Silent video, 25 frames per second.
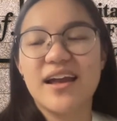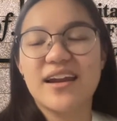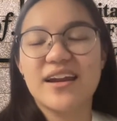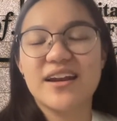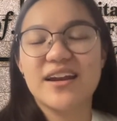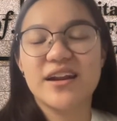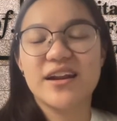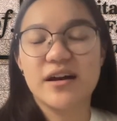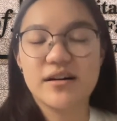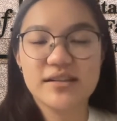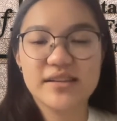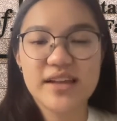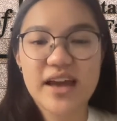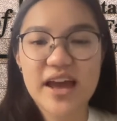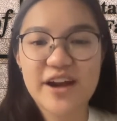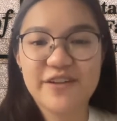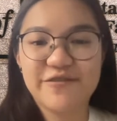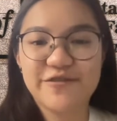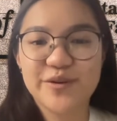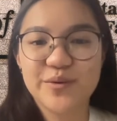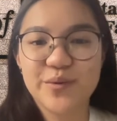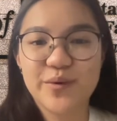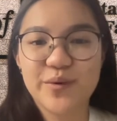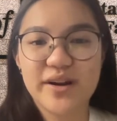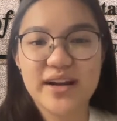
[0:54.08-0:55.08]
not
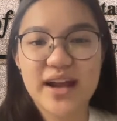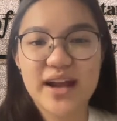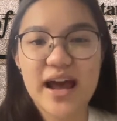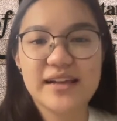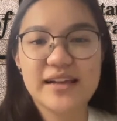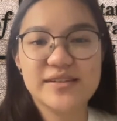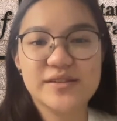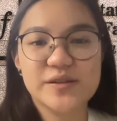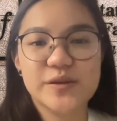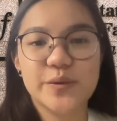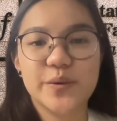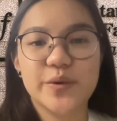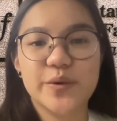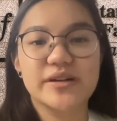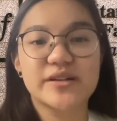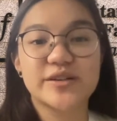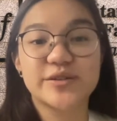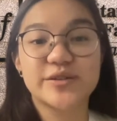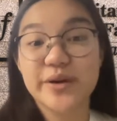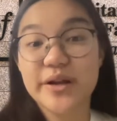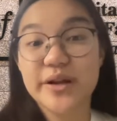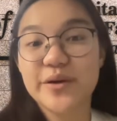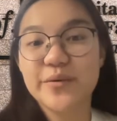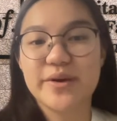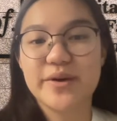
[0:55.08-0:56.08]
everyone has to
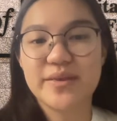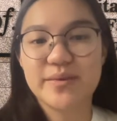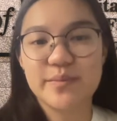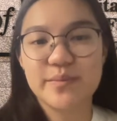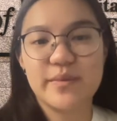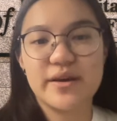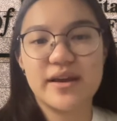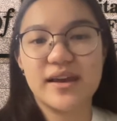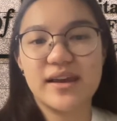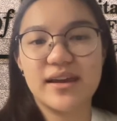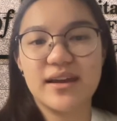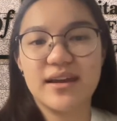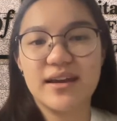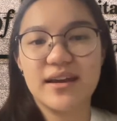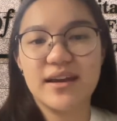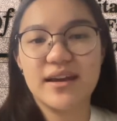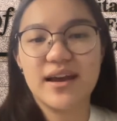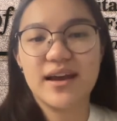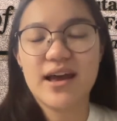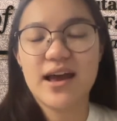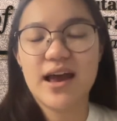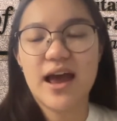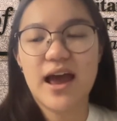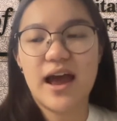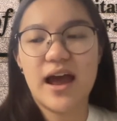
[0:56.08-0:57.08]
agree with me.
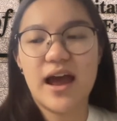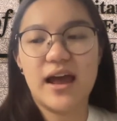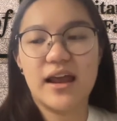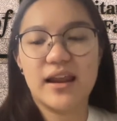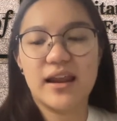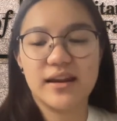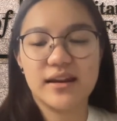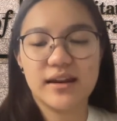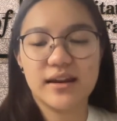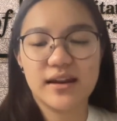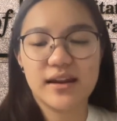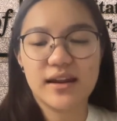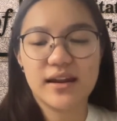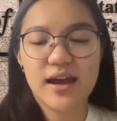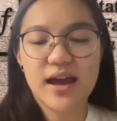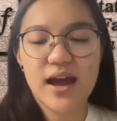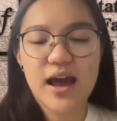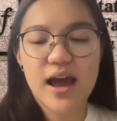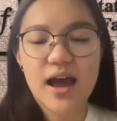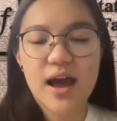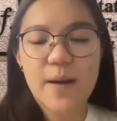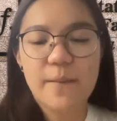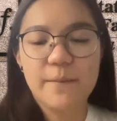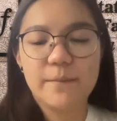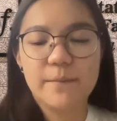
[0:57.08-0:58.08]
And
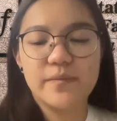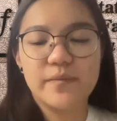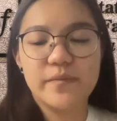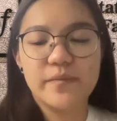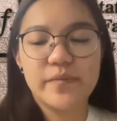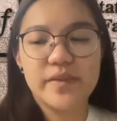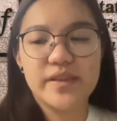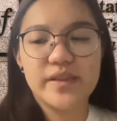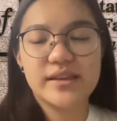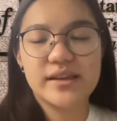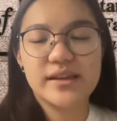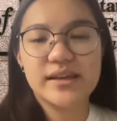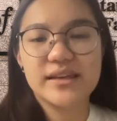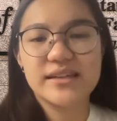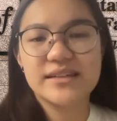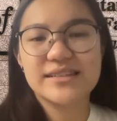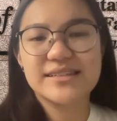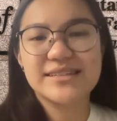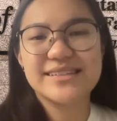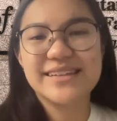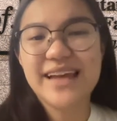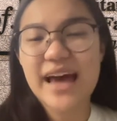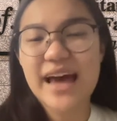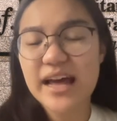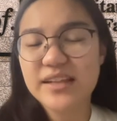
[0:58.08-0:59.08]

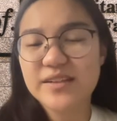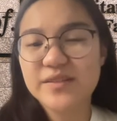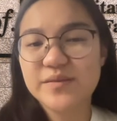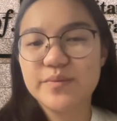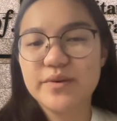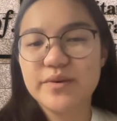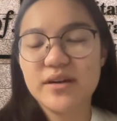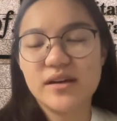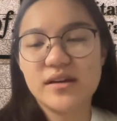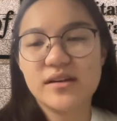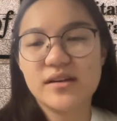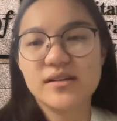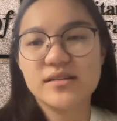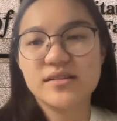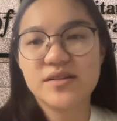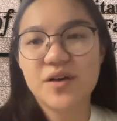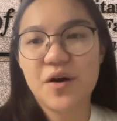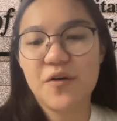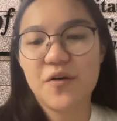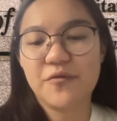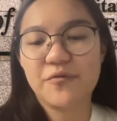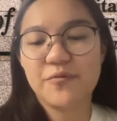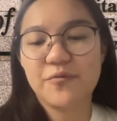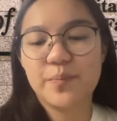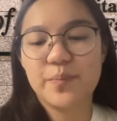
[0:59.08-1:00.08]
that's because
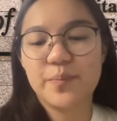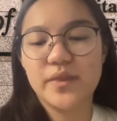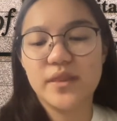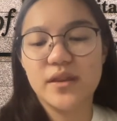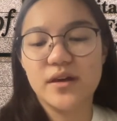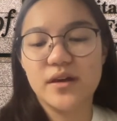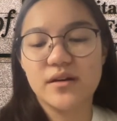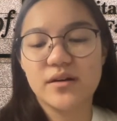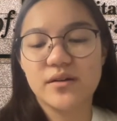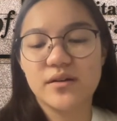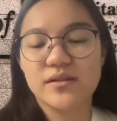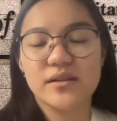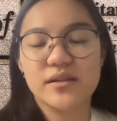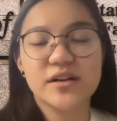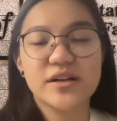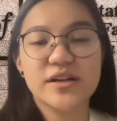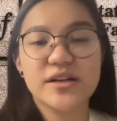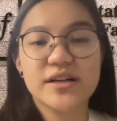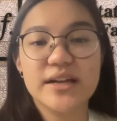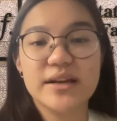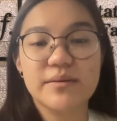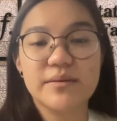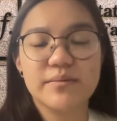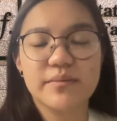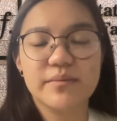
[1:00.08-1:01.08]
of the
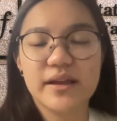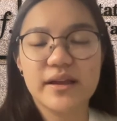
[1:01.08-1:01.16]
learning